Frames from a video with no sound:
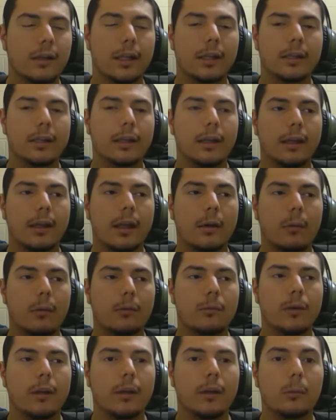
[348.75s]
And I think that
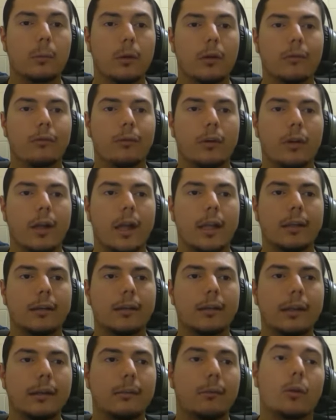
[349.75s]
would really work for a lot
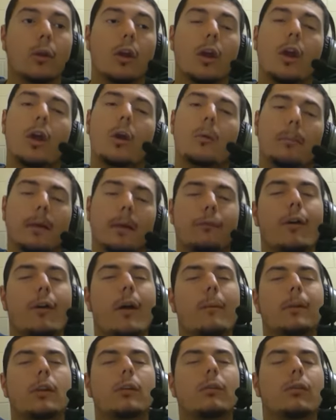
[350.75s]
of teams. But if
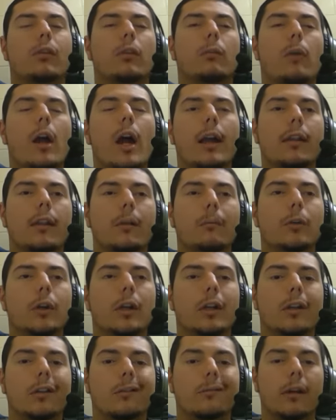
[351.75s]
I'm Houston Rockets, I'm looking to
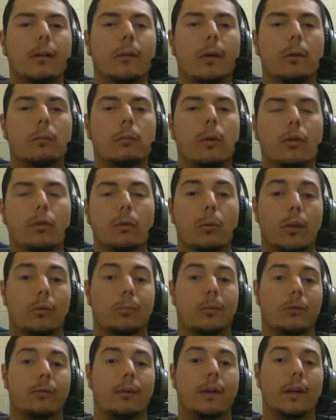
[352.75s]
trade away Russell Westbrook
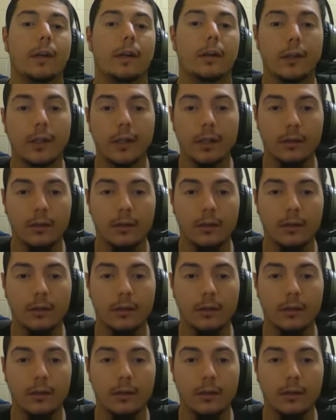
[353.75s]
very early.